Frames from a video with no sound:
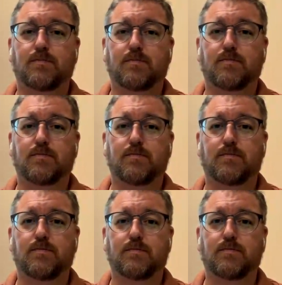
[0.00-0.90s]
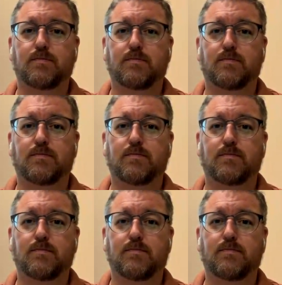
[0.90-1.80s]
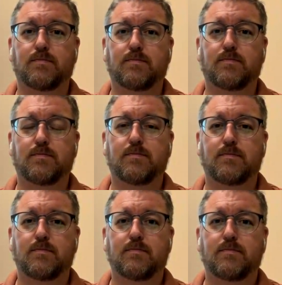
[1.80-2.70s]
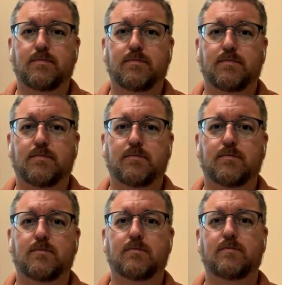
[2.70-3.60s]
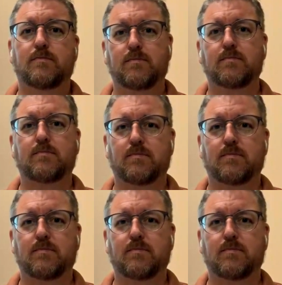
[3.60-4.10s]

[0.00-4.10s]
This person isn't speaking.